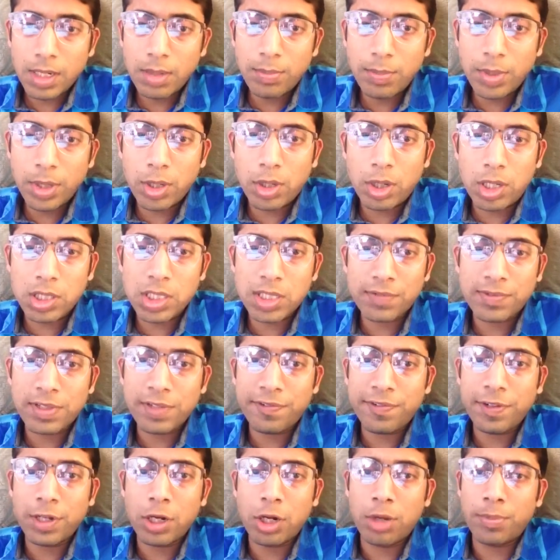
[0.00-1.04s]
because of the
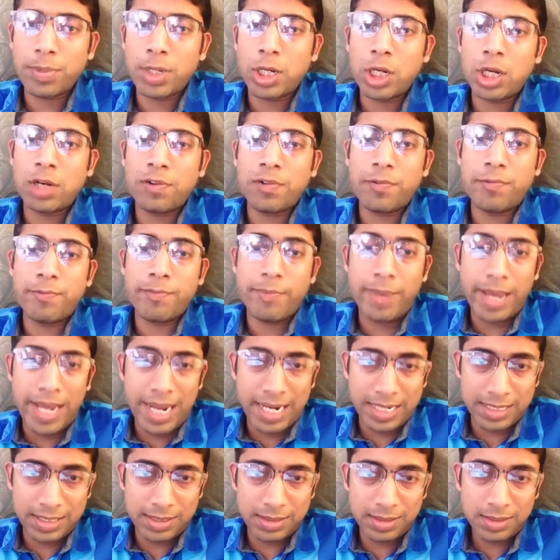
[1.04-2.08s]
phenomena of
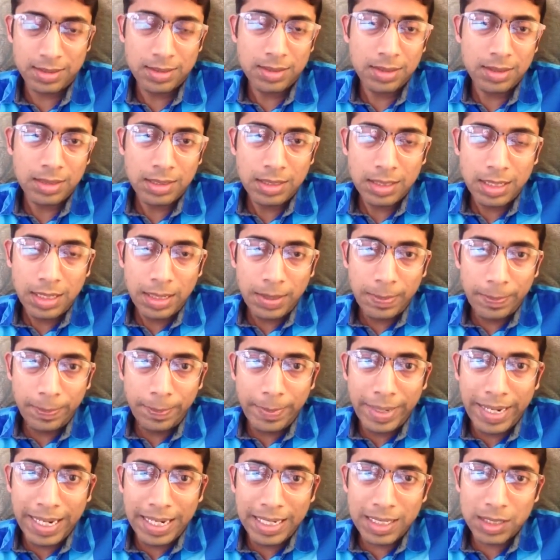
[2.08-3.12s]
MAD.
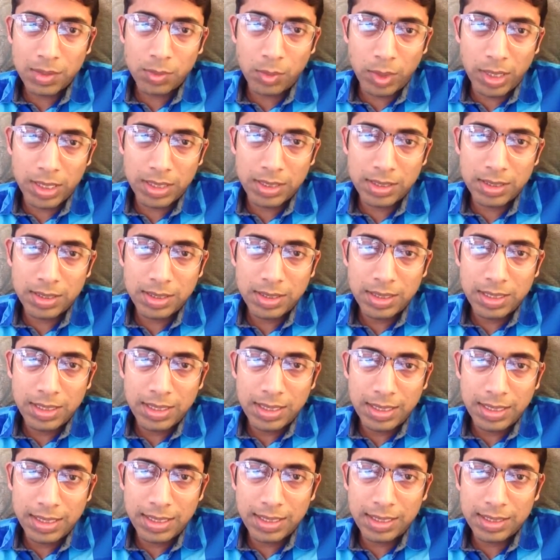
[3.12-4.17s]
MAD is what?
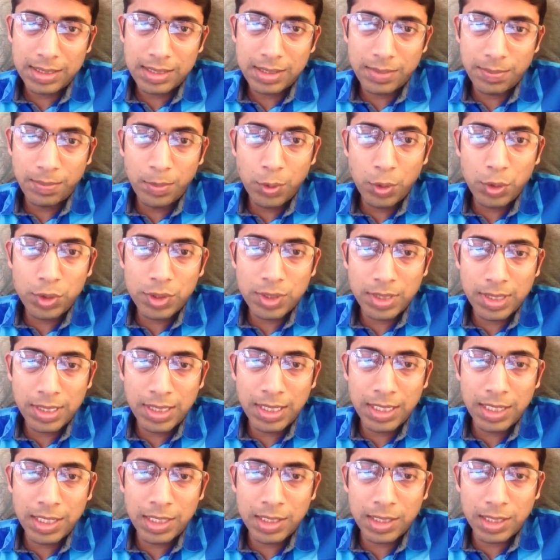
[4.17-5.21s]
It is
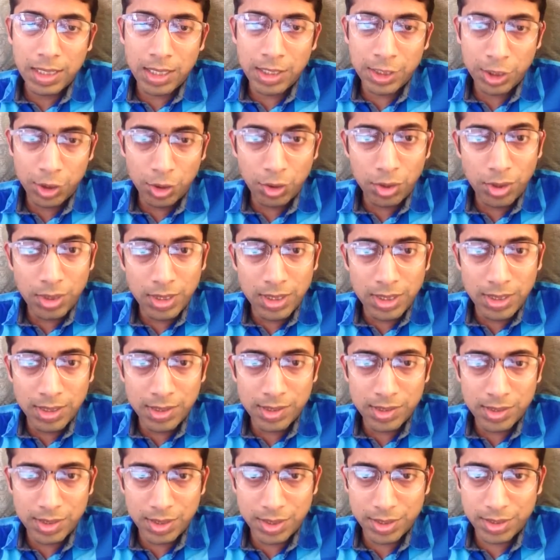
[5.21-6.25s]
mutually assured
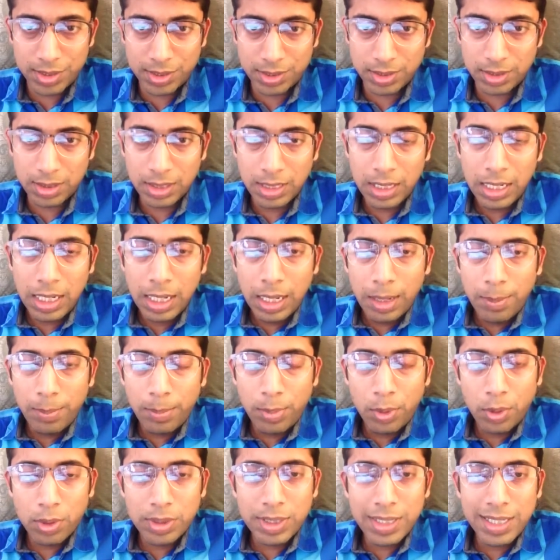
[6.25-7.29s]
destruction.
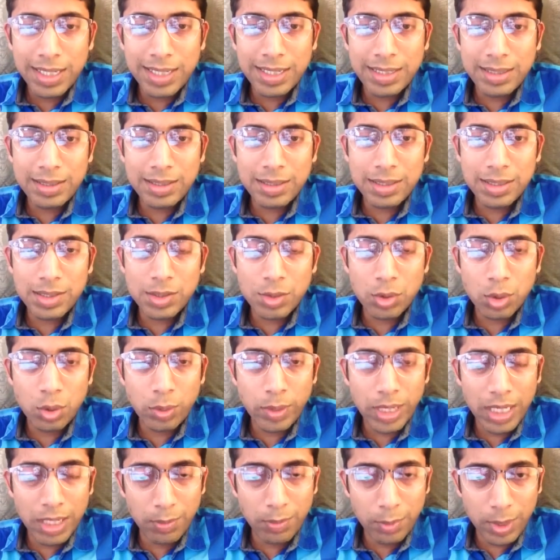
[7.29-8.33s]
Both the countries know
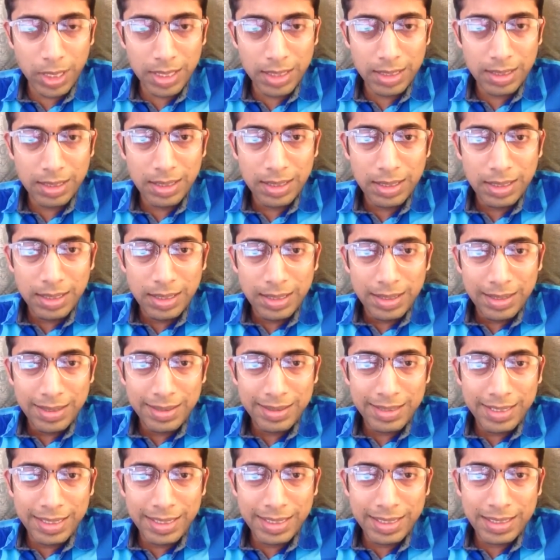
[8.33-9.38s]
very well
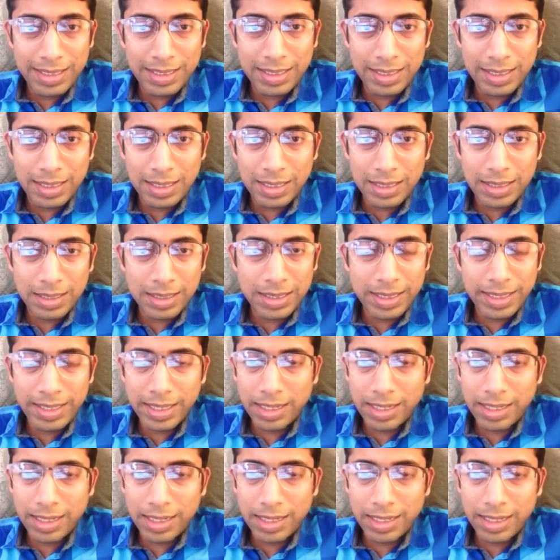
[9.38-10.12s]
that they